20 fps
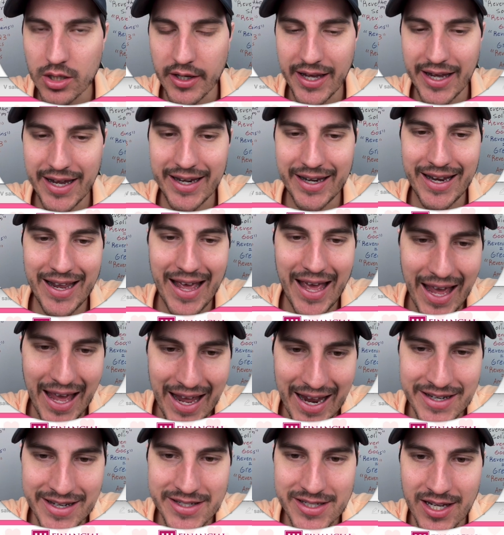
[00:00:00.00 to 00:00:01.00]
In
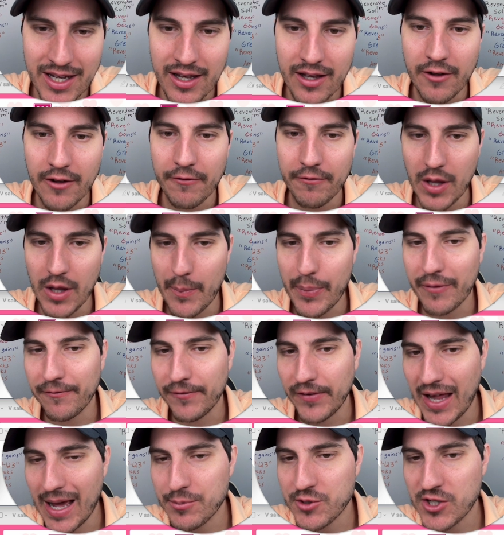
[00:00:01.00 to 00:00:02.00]
8 flipping
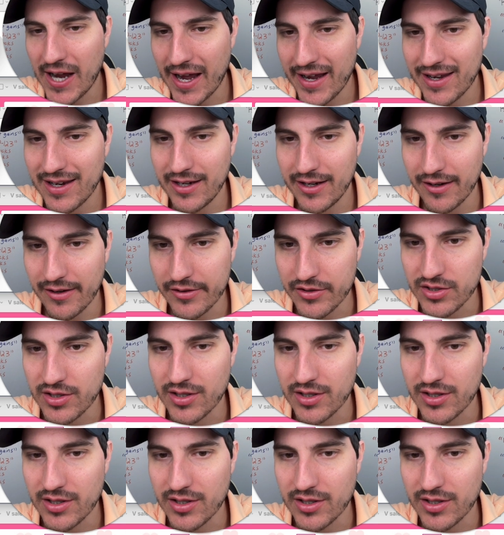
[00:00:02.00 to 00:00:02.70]
flapjacking years.